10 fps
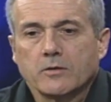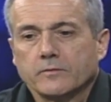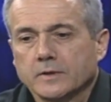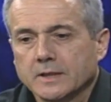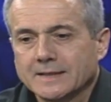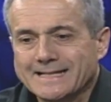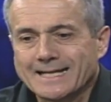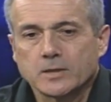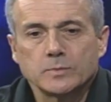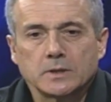of uh,
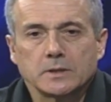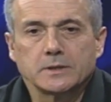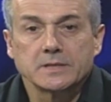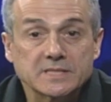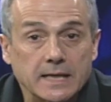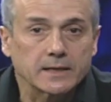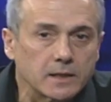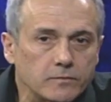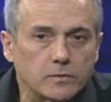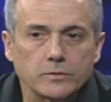animal design
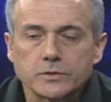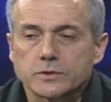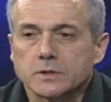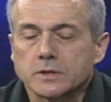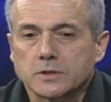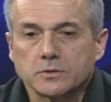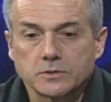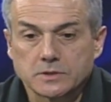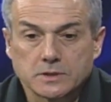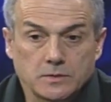evolution,
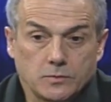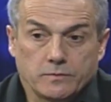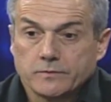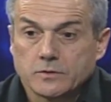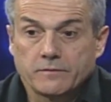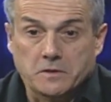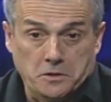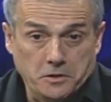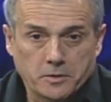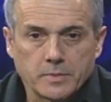you see the movie of
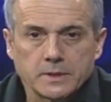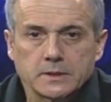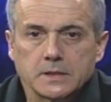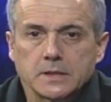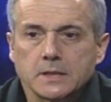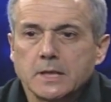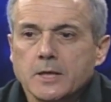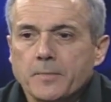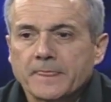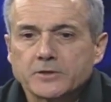urban uh,
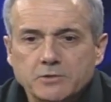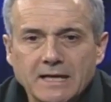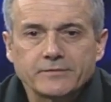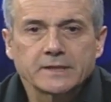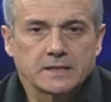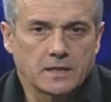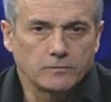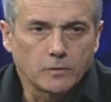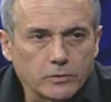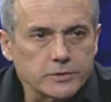traffic
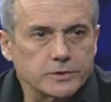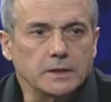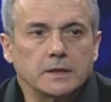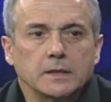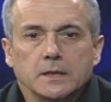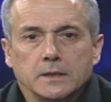evolution.